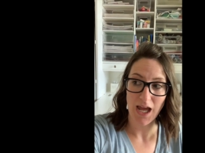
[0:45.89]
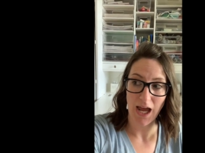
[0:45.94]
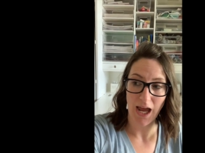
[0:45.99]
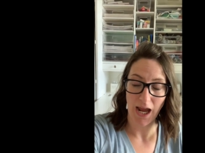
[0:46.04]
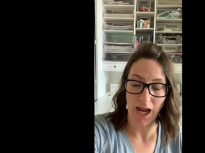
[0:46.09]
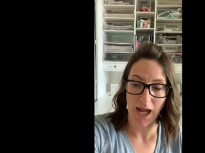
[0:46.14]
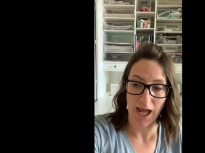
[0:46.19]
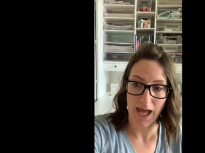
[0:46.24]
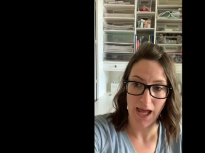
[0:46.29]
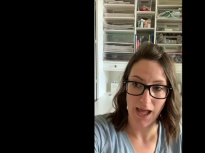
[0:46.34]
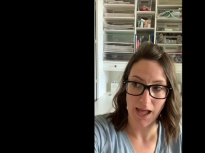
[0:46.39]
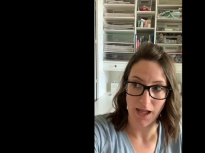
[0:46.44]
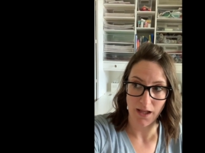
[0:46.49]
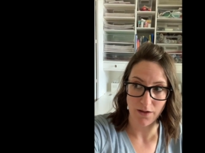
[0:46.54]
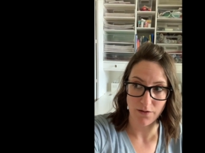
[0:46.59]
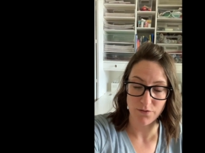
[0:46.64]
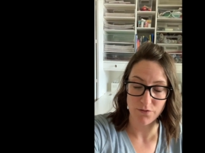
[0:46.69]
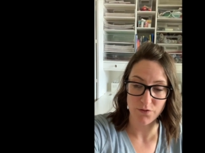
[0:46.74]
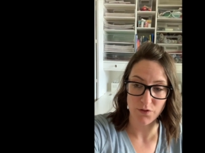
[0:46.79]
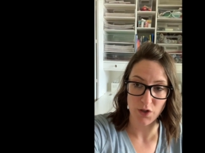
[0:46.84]
I
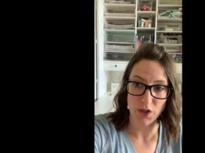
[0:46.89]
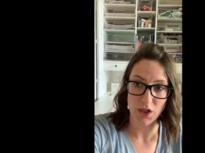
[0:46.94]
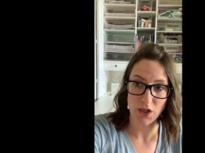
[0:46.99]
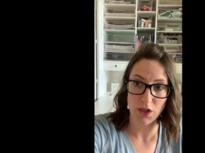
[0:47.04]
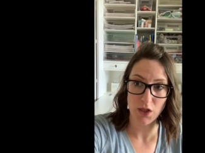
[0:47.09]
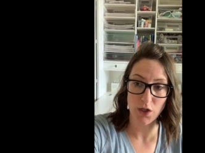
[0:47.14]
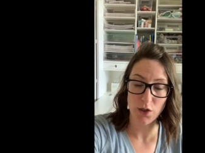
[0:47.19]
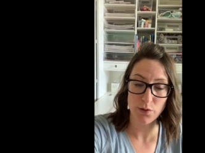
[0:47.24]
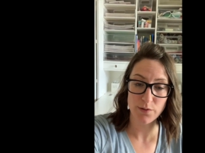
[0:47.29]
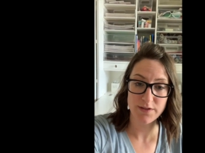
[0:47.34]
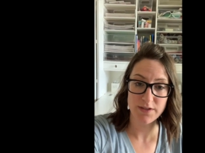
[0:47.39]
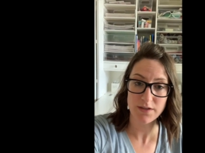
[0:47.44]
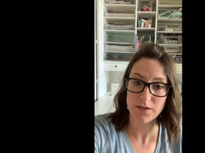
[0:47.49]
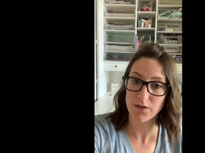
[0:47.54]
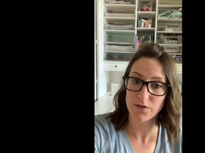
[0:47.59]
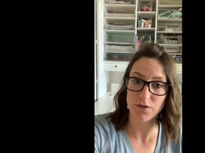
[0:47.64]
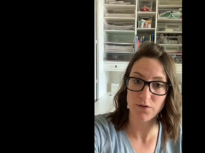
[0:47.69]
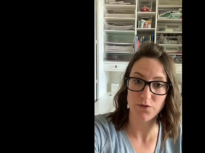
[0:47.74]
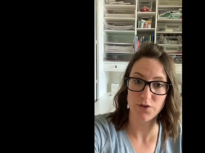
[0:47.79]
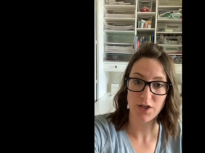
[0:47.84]
have loads and
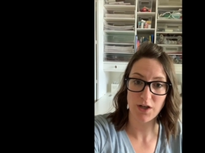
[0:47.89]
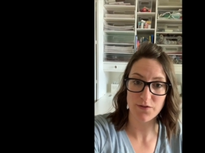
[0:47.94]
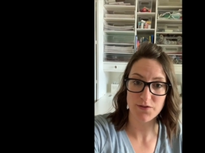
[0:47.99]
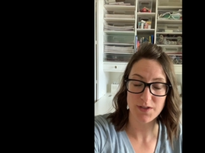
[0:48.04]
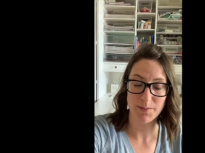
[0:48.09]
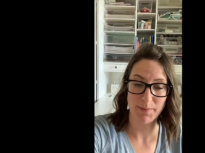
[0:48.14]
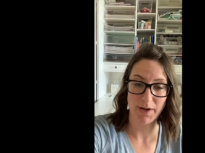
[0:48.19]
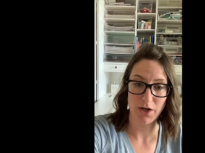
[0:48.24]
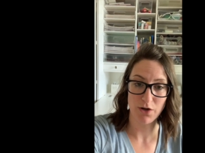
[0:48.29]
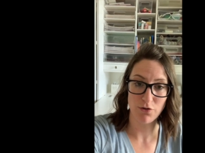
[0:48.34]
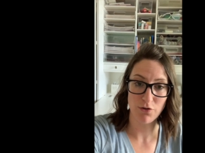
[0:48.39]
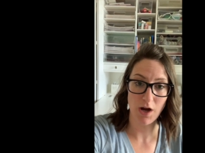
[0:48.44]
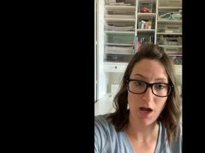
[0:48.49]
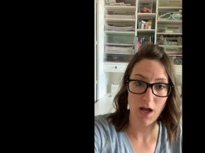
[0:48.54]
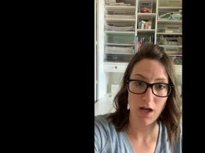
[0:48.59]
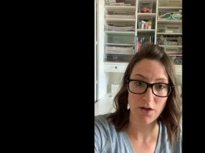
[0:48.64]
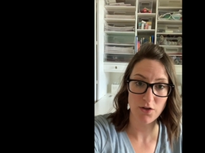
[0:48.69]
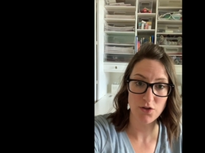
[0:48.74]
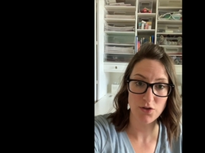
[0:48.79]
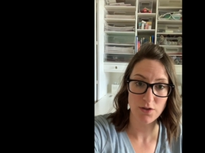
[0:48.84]
loads of shelves in my
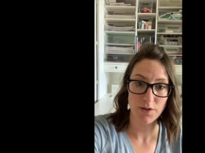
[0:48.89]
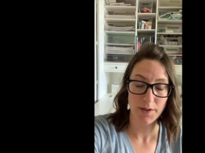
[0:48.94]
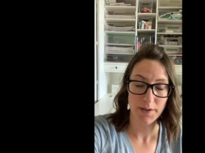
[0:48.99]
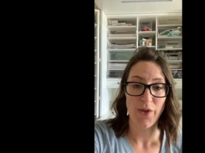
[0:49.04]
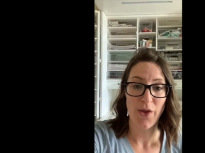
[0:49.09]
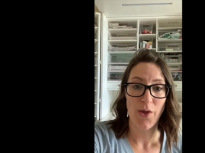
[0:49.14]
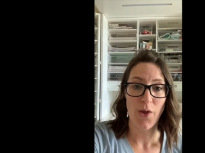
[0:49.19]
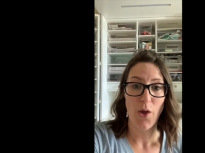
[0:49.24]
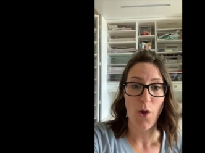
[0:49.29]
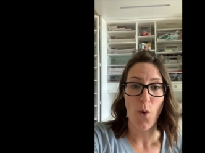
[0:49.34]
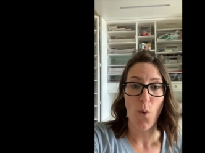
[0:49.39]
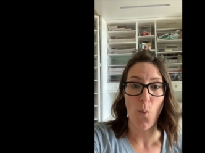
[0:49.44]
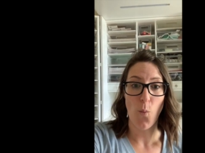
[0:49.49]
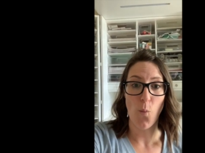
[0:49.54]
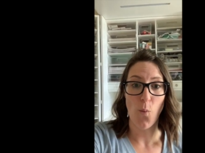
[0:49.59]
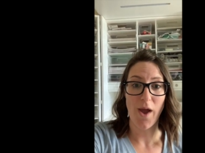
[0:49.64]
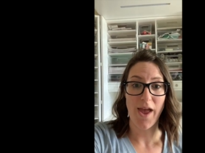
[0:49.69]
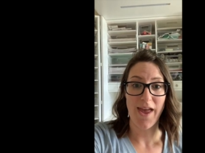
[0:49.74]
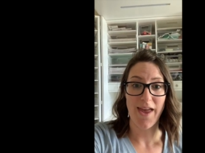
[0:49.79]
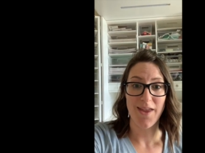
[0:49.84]
garage
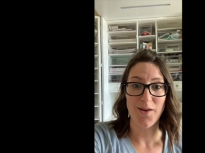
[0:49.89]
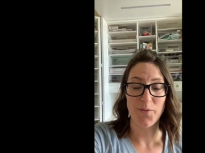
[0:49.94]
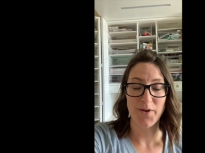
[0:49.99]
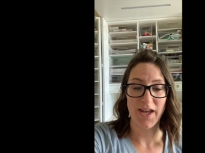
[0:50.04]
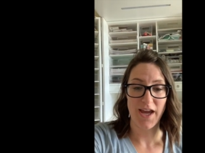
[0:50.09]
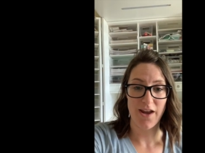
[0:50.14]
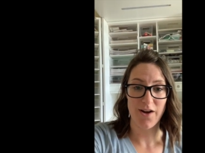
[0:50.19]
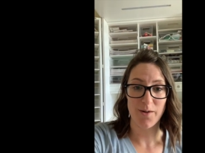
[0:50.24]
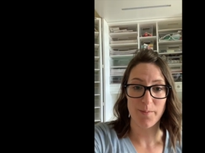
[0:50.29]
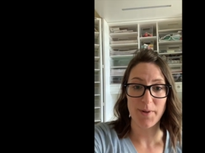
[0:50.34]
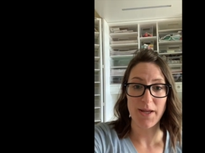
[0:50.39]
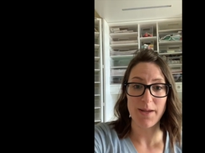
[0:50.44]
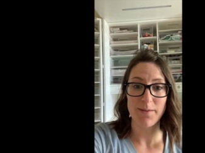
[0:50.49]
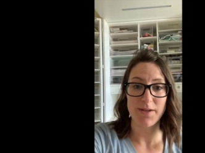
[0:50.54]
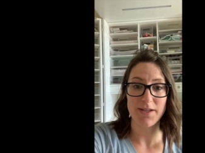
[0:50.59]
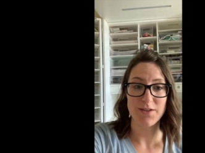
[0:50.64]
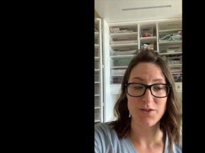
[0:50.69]
when we had our baby.